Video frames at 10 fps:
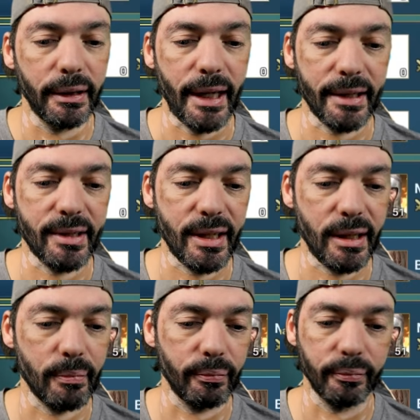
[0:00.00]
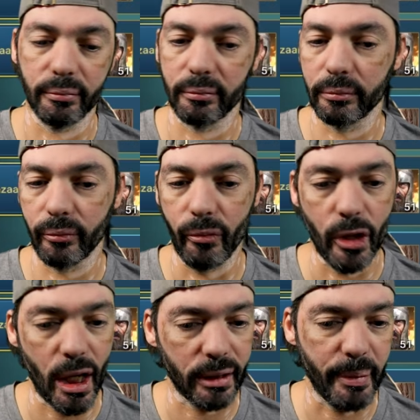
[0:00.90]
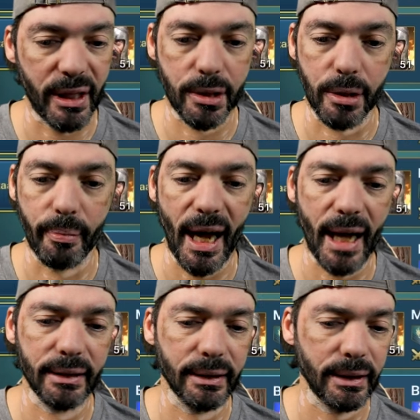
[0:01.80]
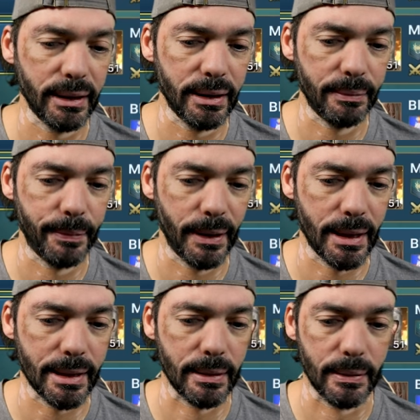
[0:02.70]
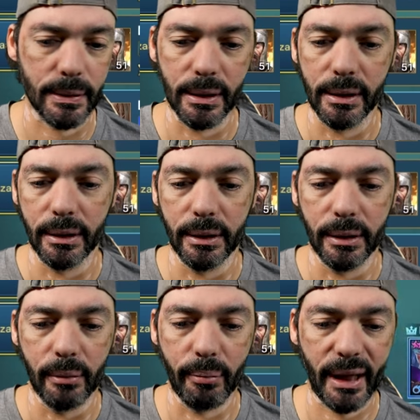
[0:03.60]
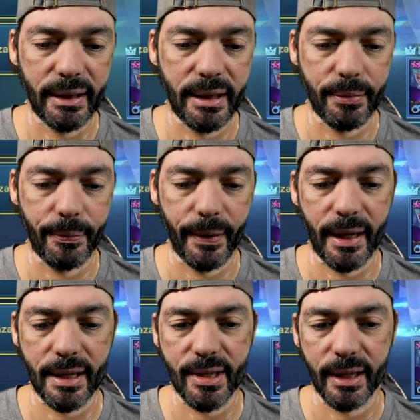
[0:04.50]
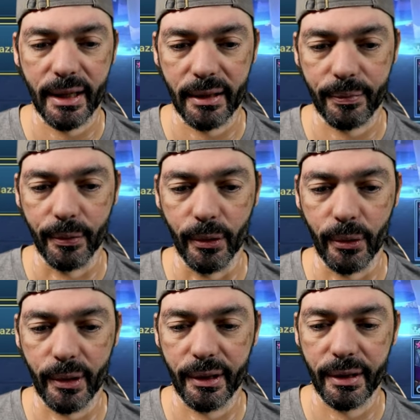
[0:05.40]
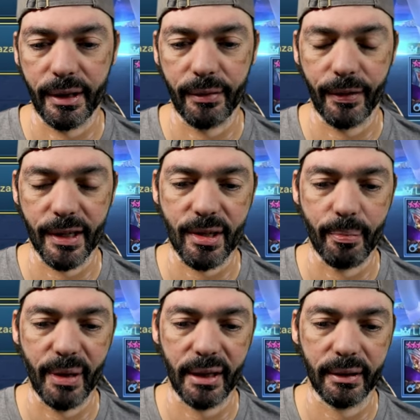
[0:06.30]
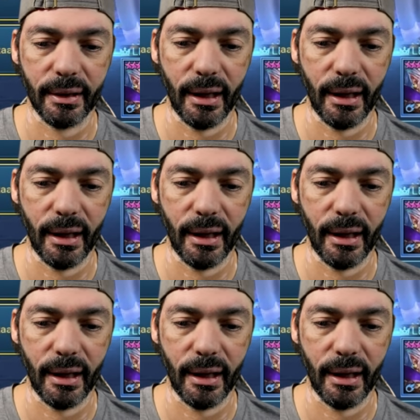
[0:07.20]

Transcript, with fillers: Tag team, not being too bad, kind of a hustle. My defense, I kind of lowered the defense a bit.